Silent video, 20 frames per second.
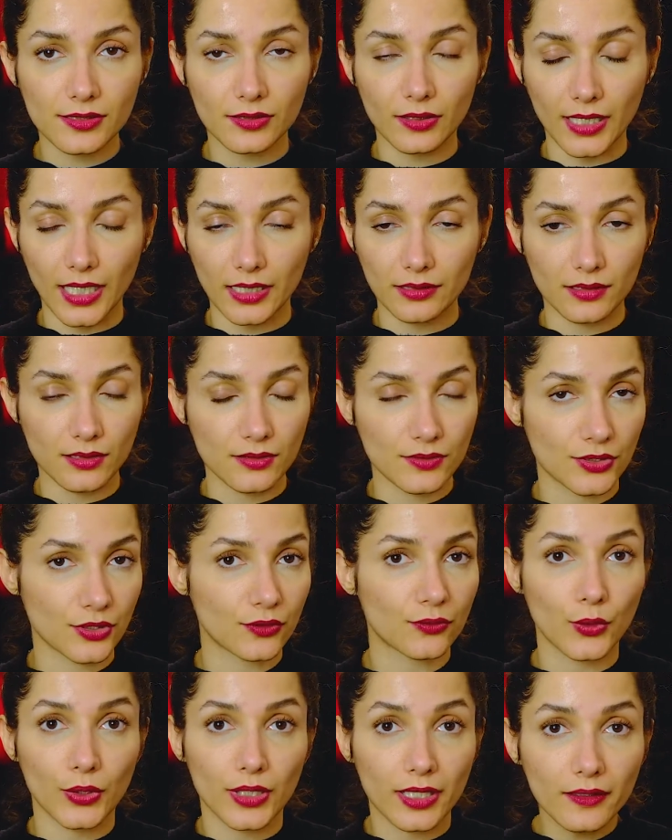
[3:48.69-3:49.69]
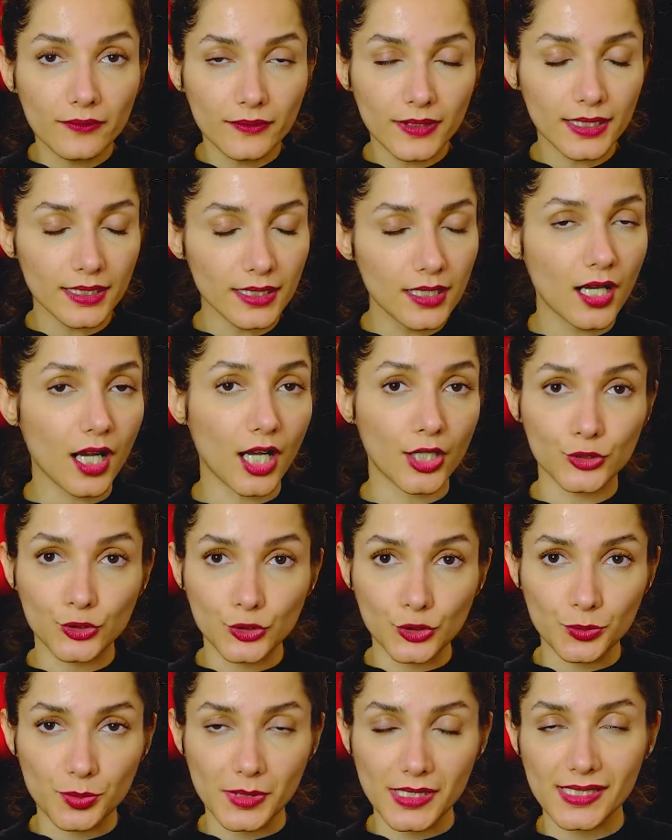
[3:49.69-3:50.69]
You can use it forever on
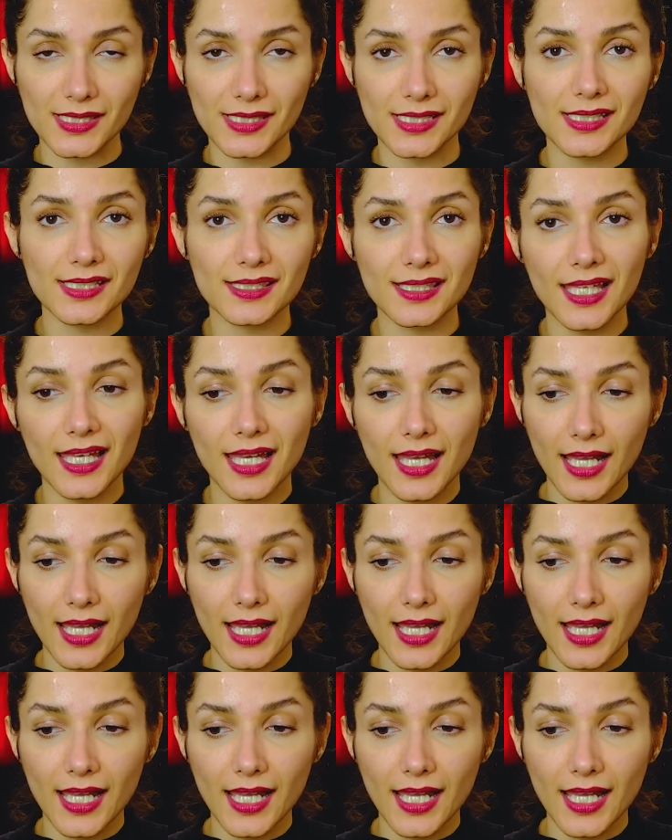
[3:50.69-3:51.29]
2 pieces.